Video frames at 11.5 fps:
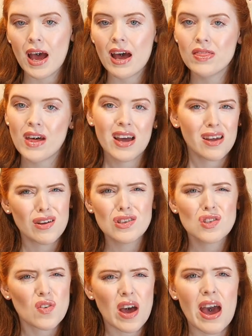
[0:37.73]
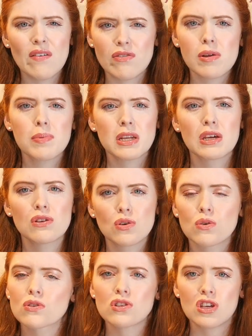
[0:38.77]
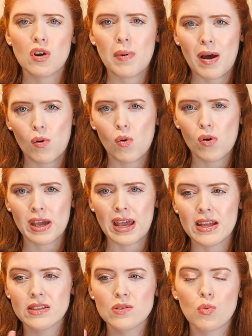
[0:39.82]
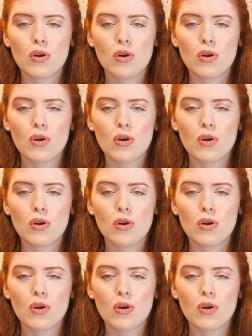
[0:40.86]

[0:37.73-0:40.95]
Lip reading: and that goes for everybody who talks to you about orchids.